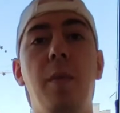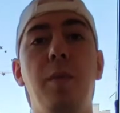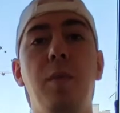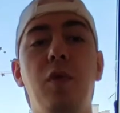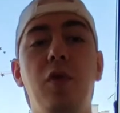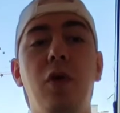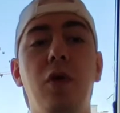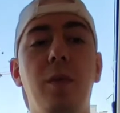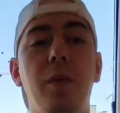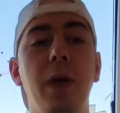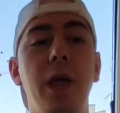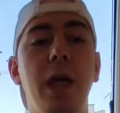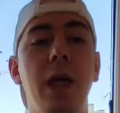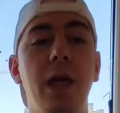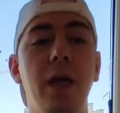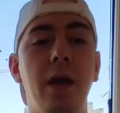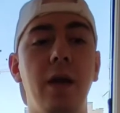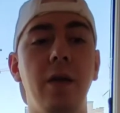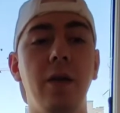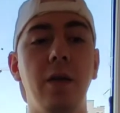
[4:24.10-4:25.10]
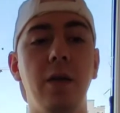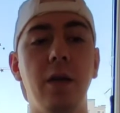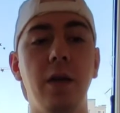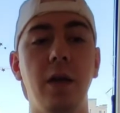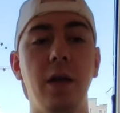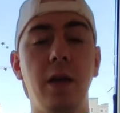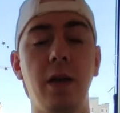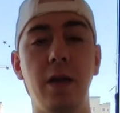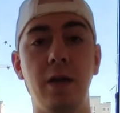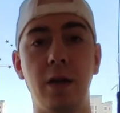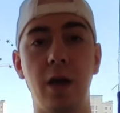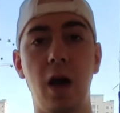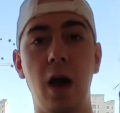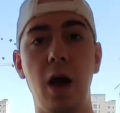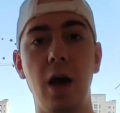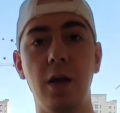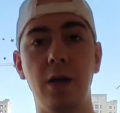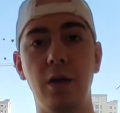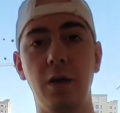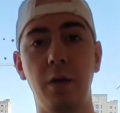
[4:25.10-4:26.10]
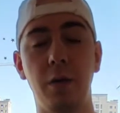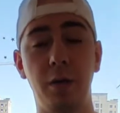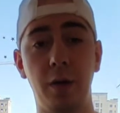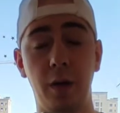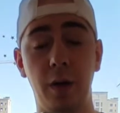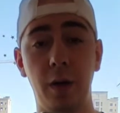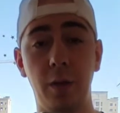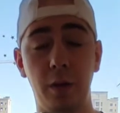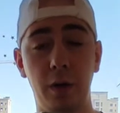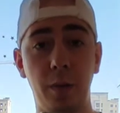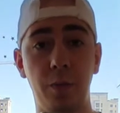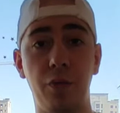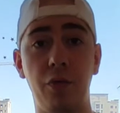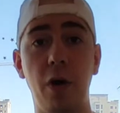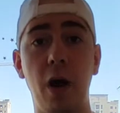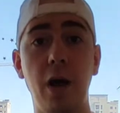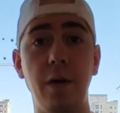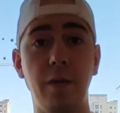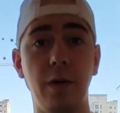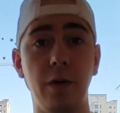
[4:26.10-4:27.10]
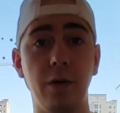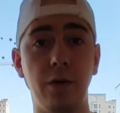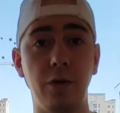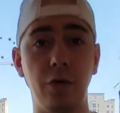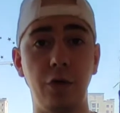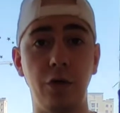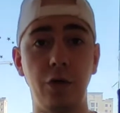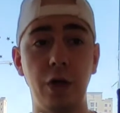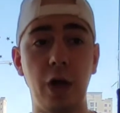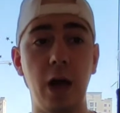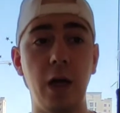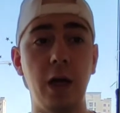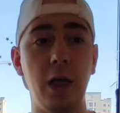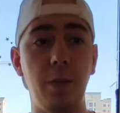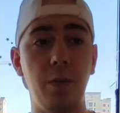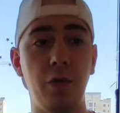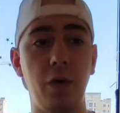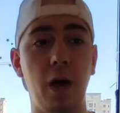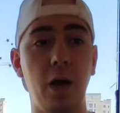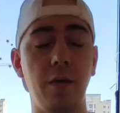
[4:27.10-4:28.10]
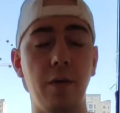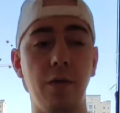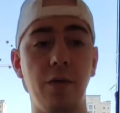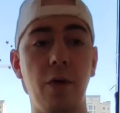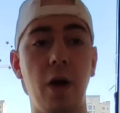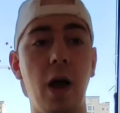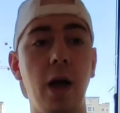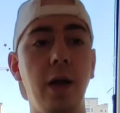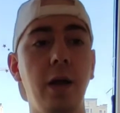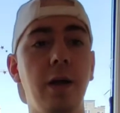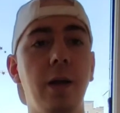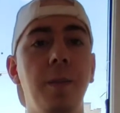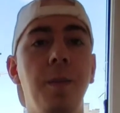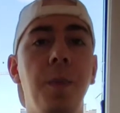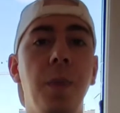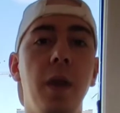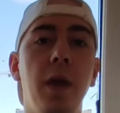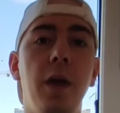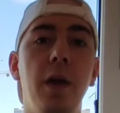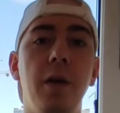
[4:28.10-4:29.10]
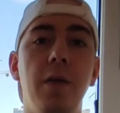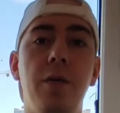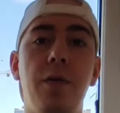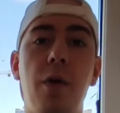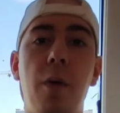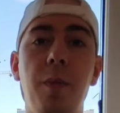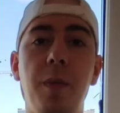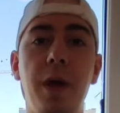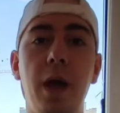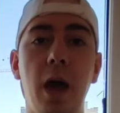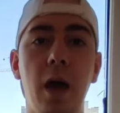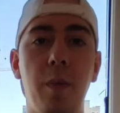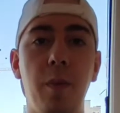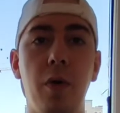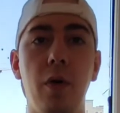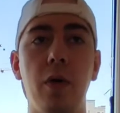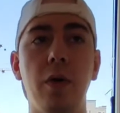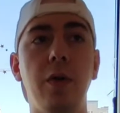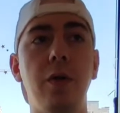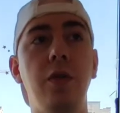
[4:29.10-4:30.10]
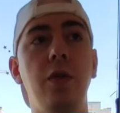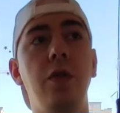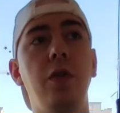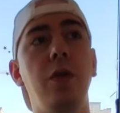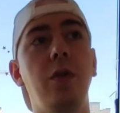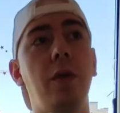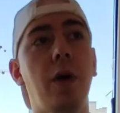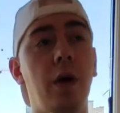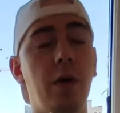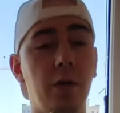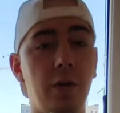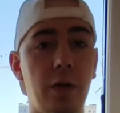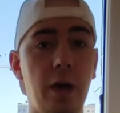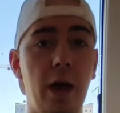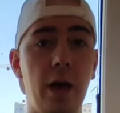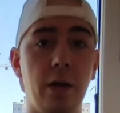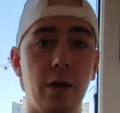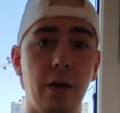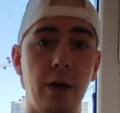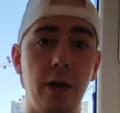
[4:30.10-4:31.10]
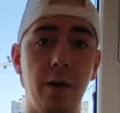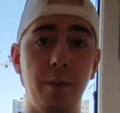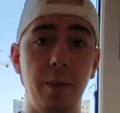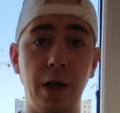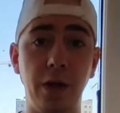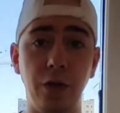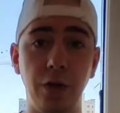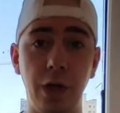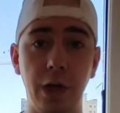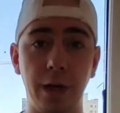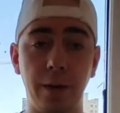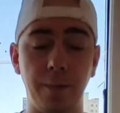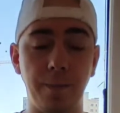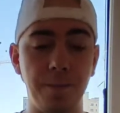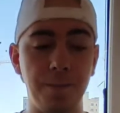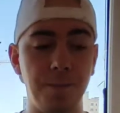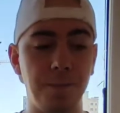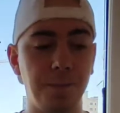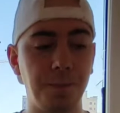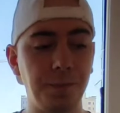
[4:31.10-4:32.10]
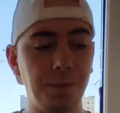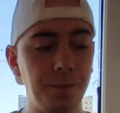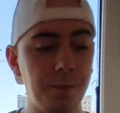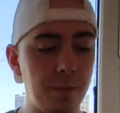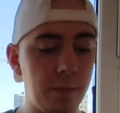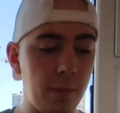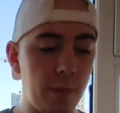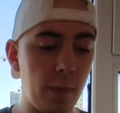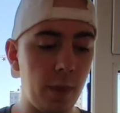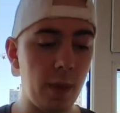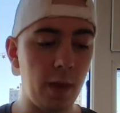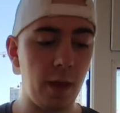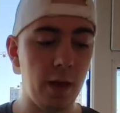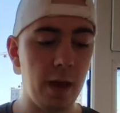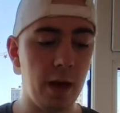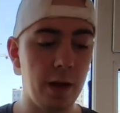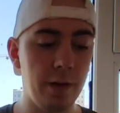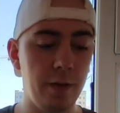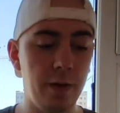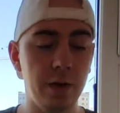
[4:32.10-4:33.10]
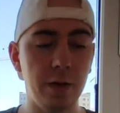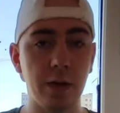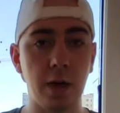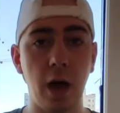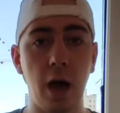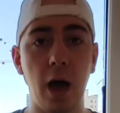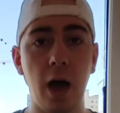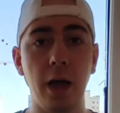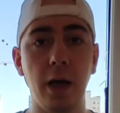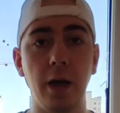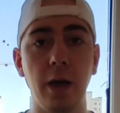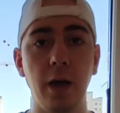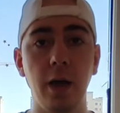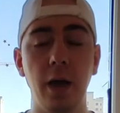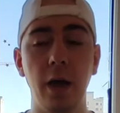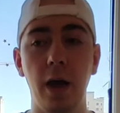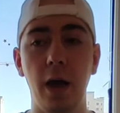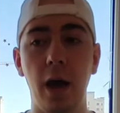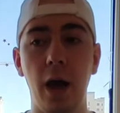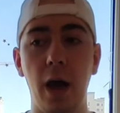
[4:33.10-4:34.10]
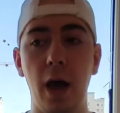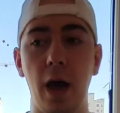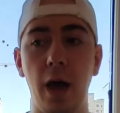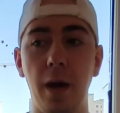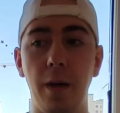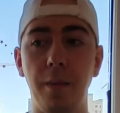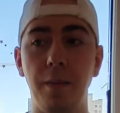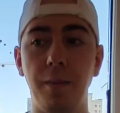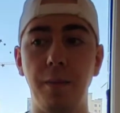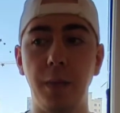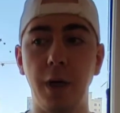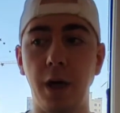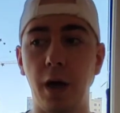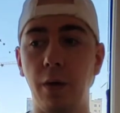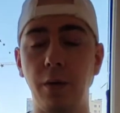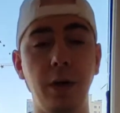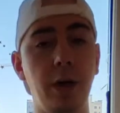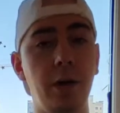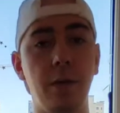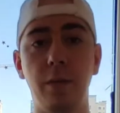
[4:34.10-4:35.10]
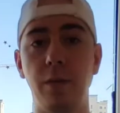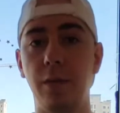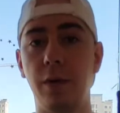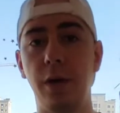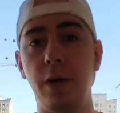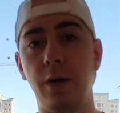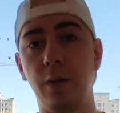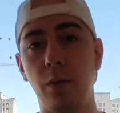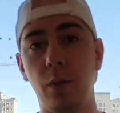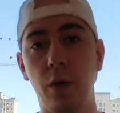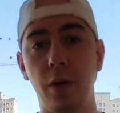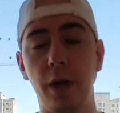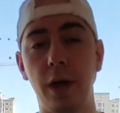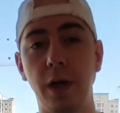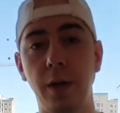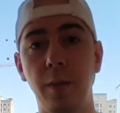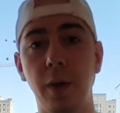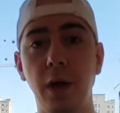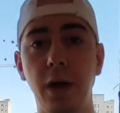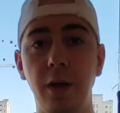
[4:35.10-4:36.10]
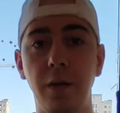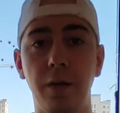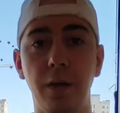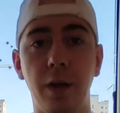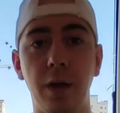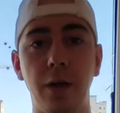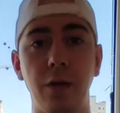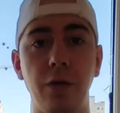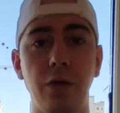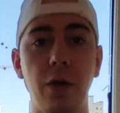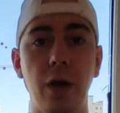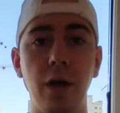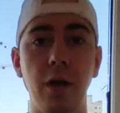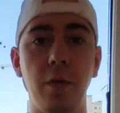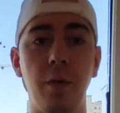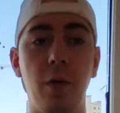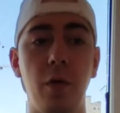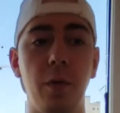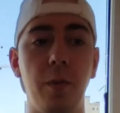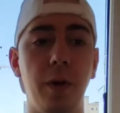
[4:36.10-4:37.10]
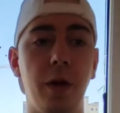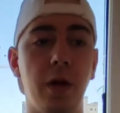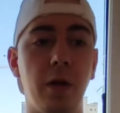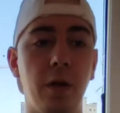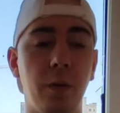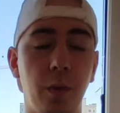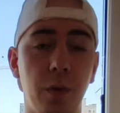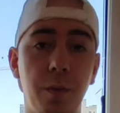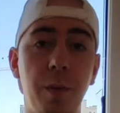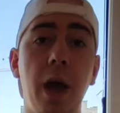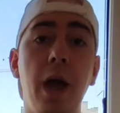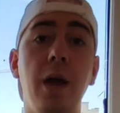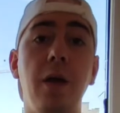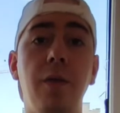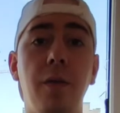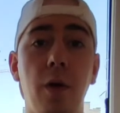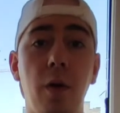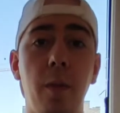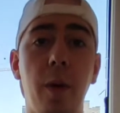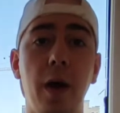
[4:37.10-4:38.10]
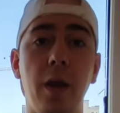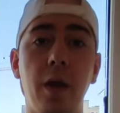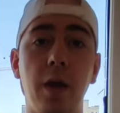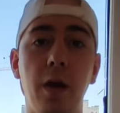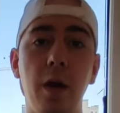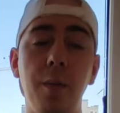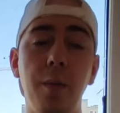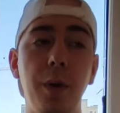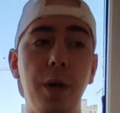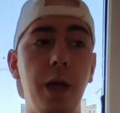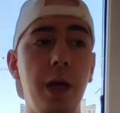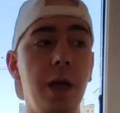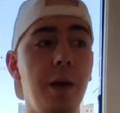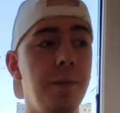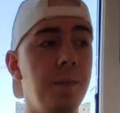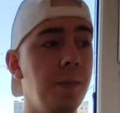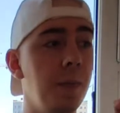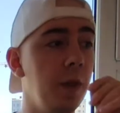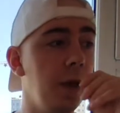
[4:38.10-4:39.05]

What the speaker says: took me in his car, so it was a private journey, private ride from the airport to the hotel in Beijing. And this guy didn't want any money for the transport because it was paid for by the company.